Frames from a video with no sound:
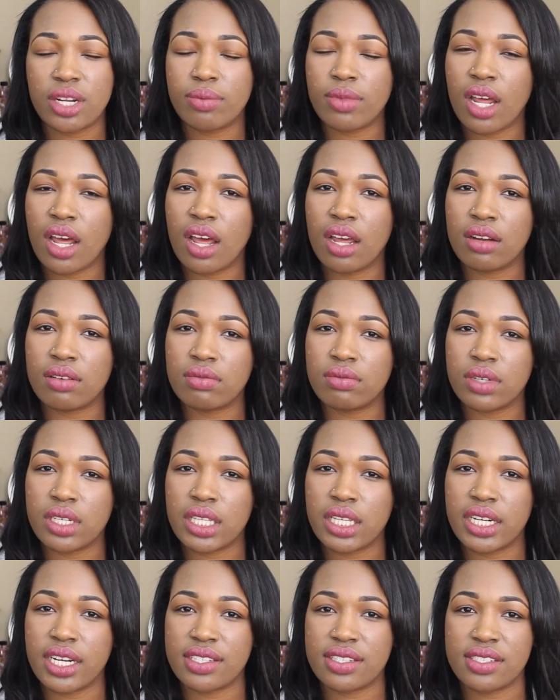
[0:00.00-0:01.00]
I'm not
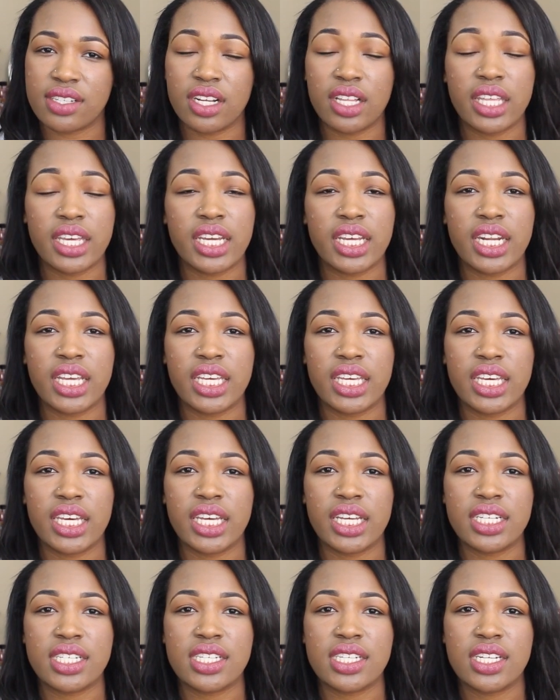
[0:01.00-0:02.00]
really necessarily going to
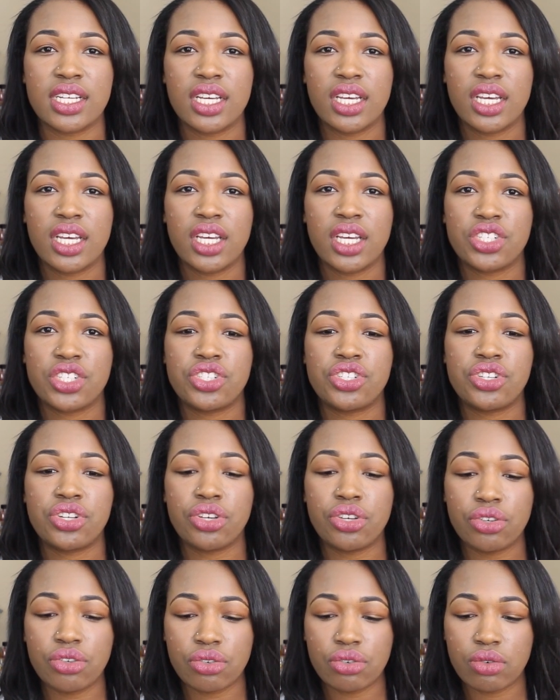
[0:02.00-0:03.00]
get
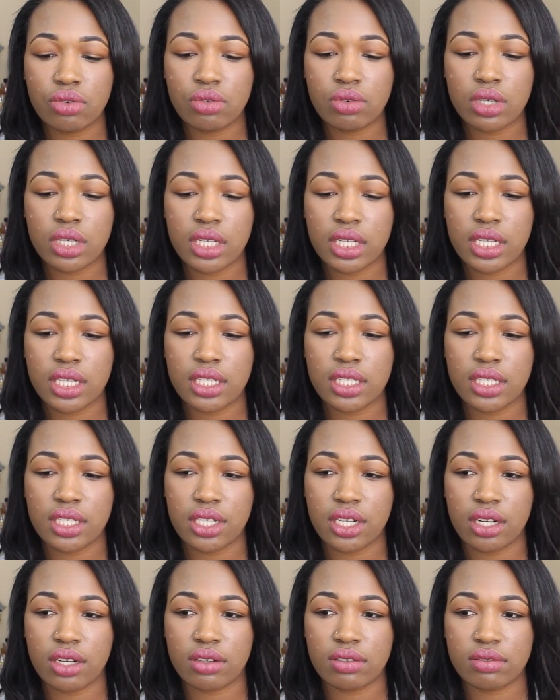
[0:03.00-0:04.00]
too
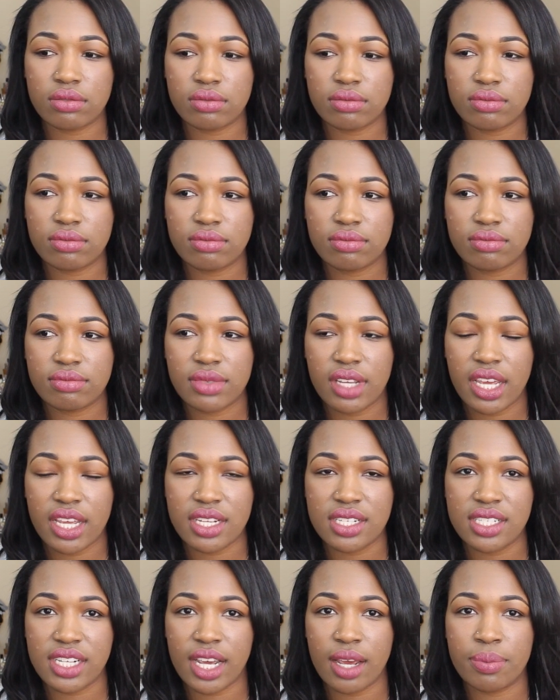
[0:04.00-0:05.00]
you know,
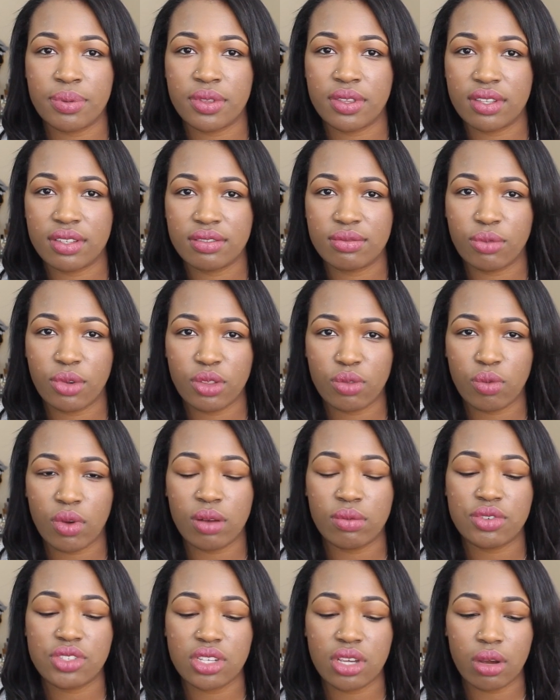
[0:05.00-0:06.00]
in depth with
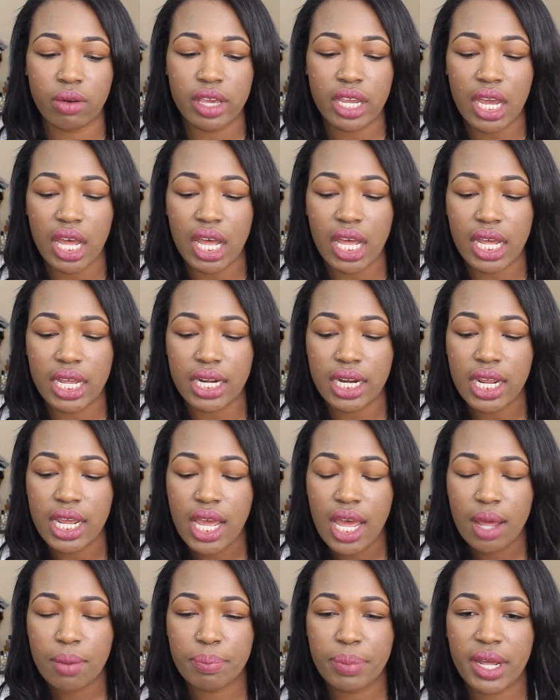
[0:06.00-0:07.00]
what was going on,
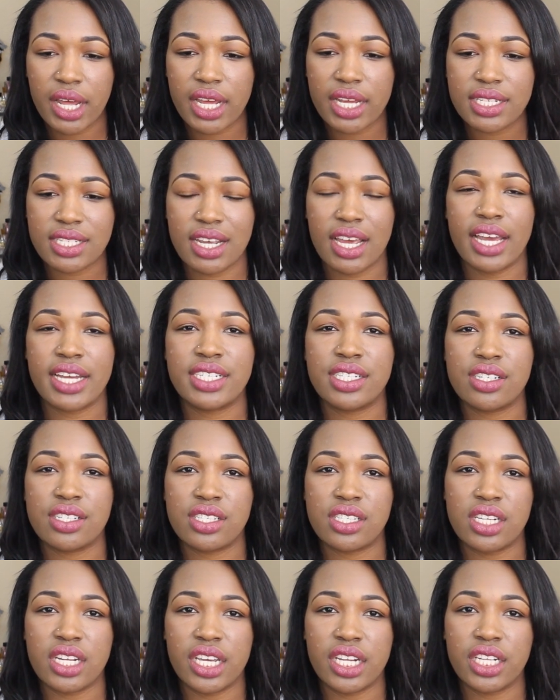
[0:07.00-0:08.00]
but I
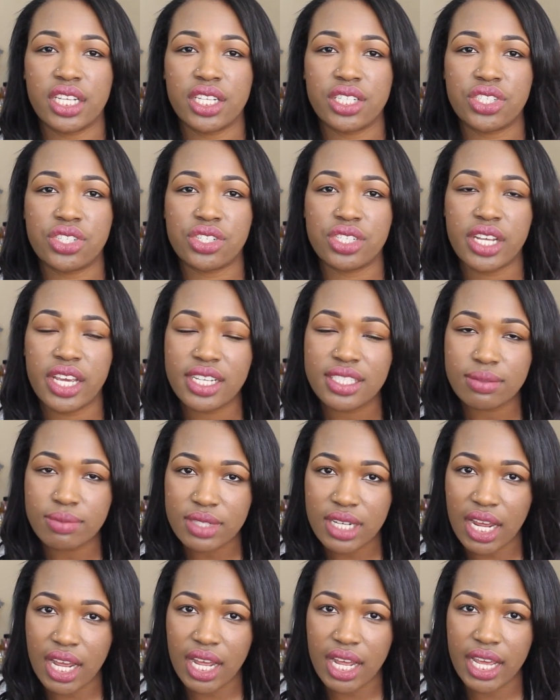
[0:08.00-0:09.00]
just needed to take
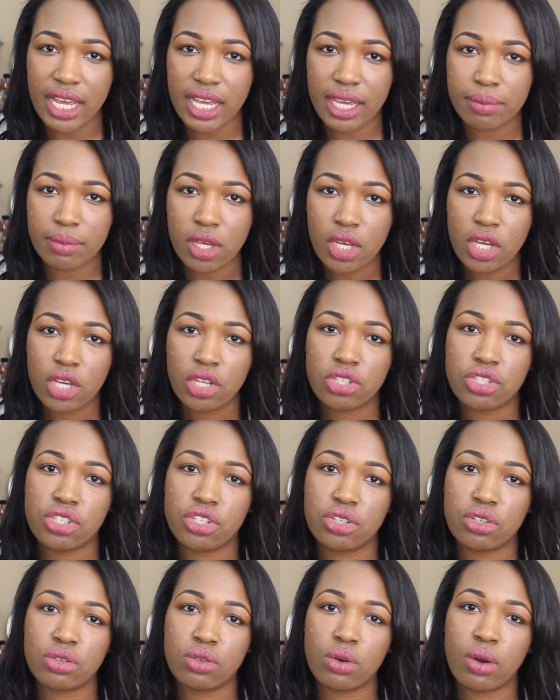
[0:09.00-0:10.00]
some time
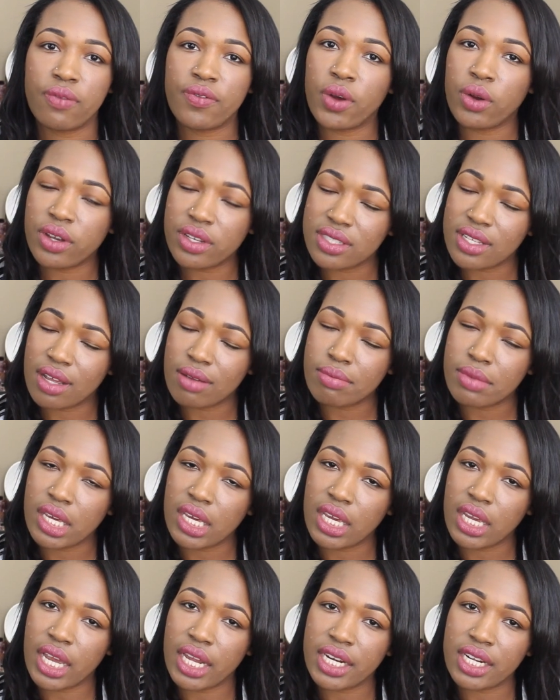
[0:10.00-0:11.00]
to focus on
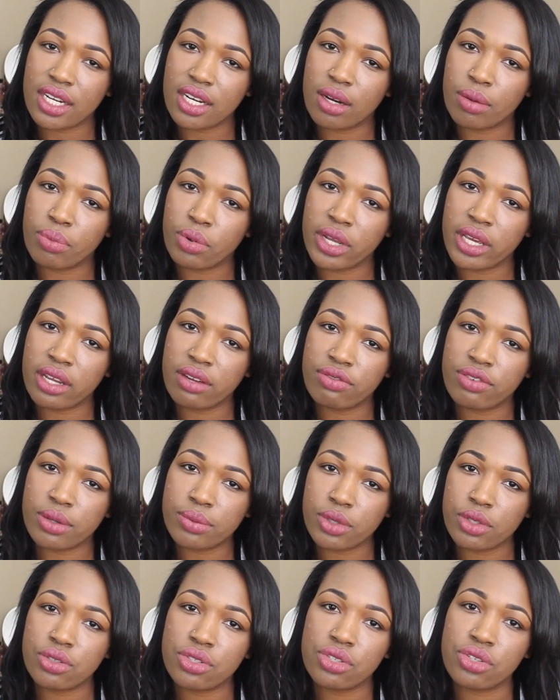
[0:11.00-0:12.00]
me. I needed a break
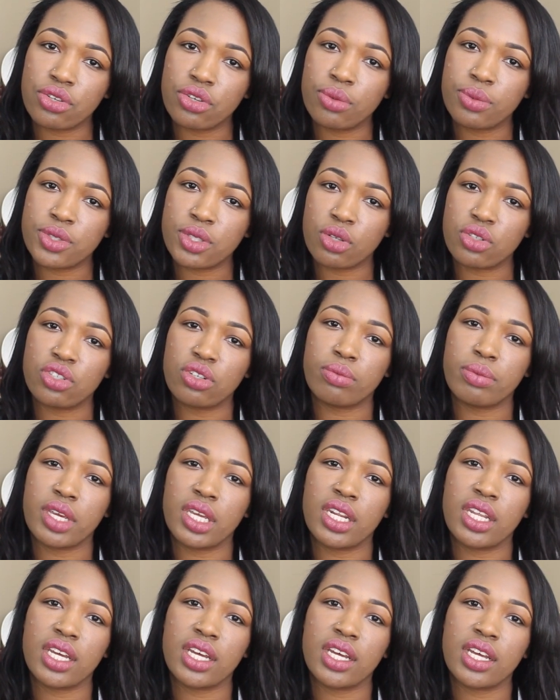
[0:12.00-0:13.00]
from YouTube, social
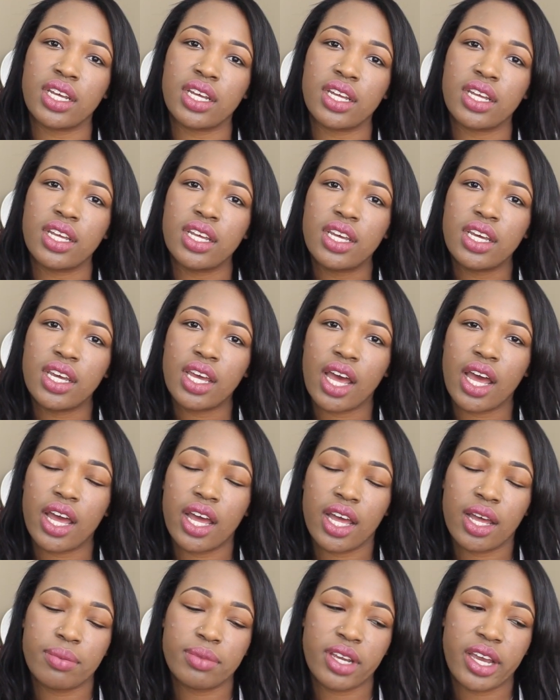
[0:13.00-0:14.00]
media,
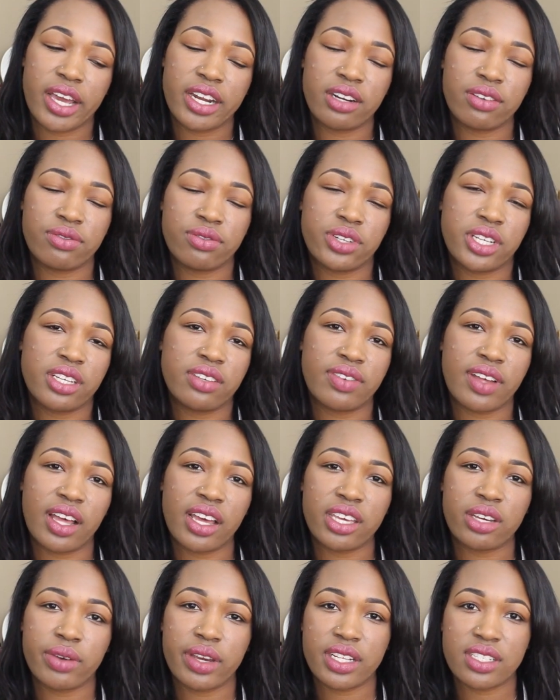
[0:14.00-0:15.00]
um, kind of
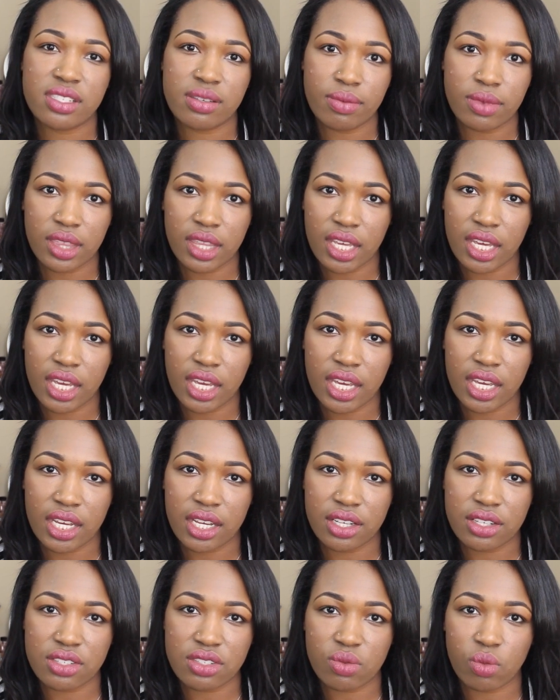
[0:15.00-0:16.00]
reevaluate some
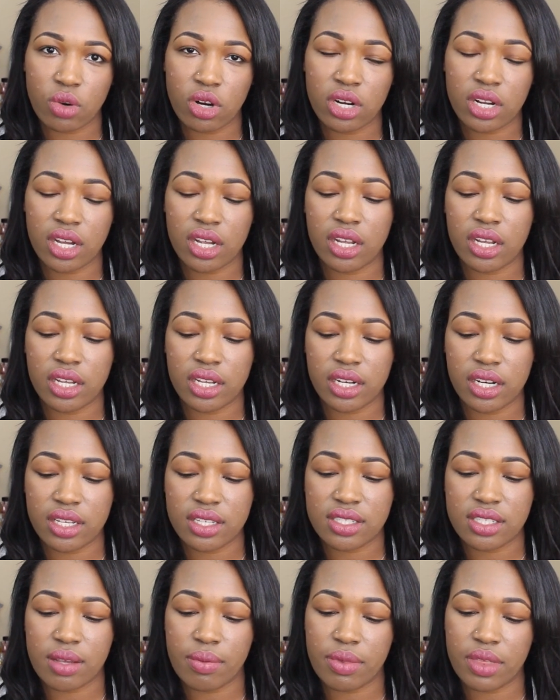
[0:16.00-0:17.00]
things, work
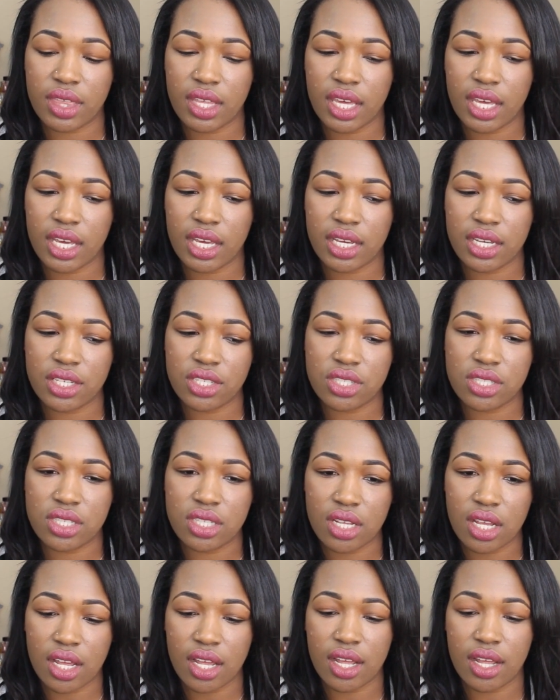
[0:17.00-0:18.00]
on some
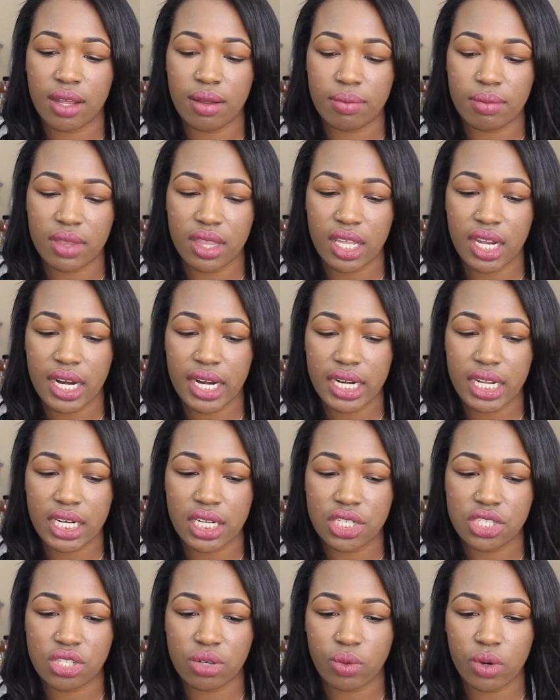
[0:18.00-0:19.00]
things um, that I
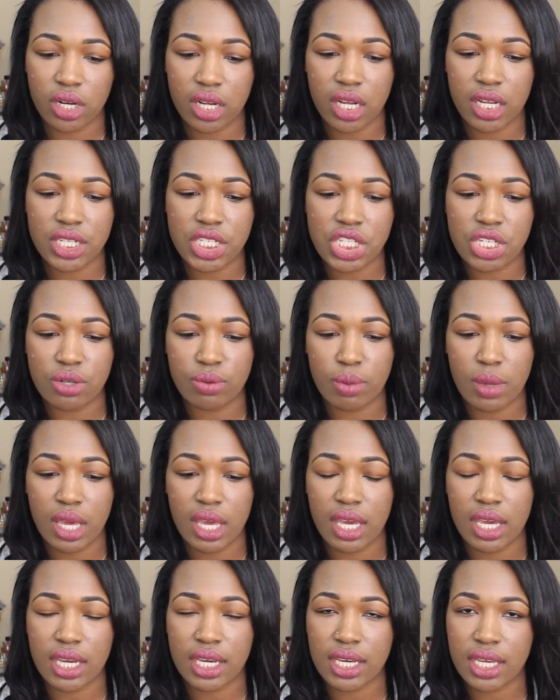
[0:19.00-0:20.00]
needed to work on to
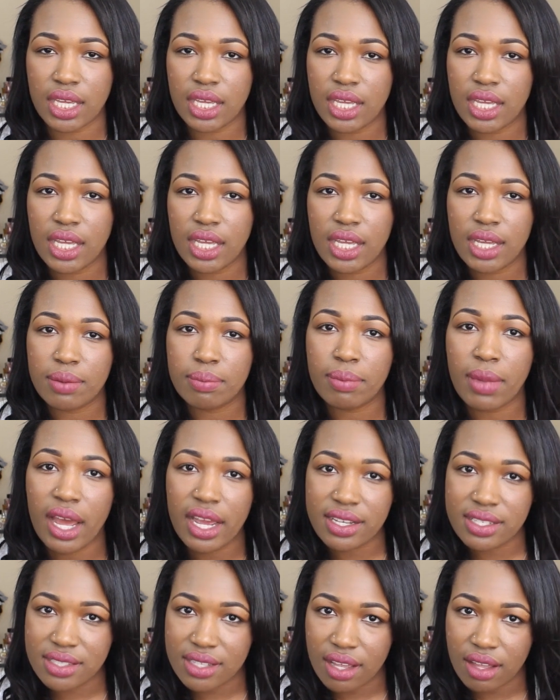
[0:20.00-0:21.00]
make
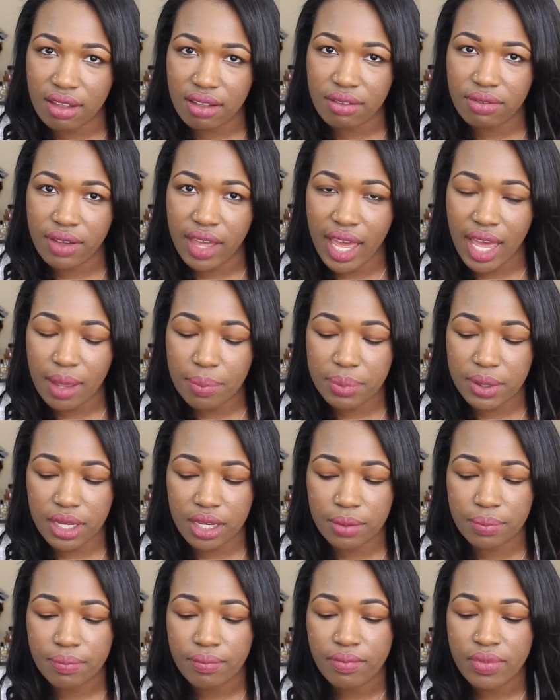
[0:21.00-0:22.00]
myself
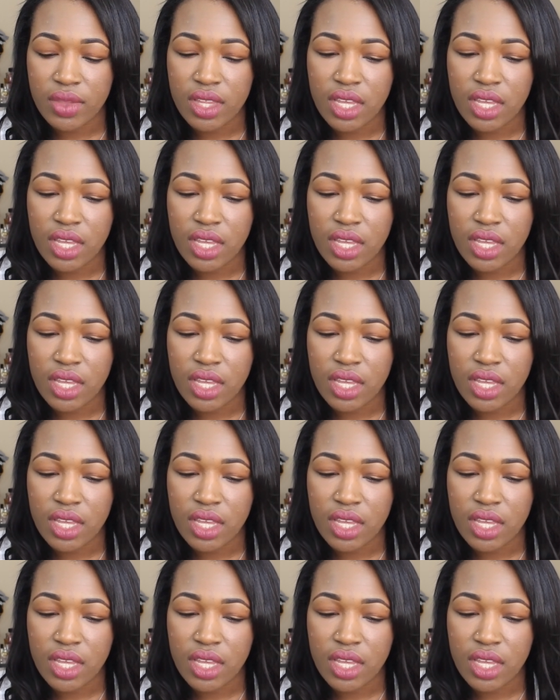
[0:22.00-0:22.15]
happy.